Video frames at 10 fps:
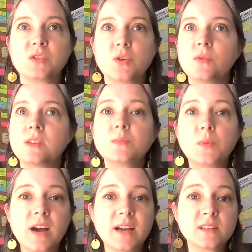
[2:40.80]
So this
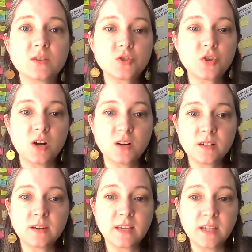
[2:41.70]
book has a
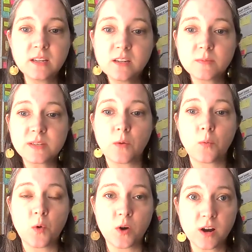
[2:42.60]
strong kingdoms at
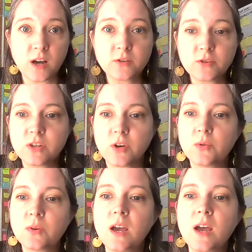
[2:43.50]
war
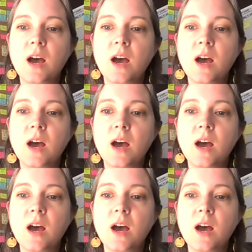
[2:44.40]
undertone,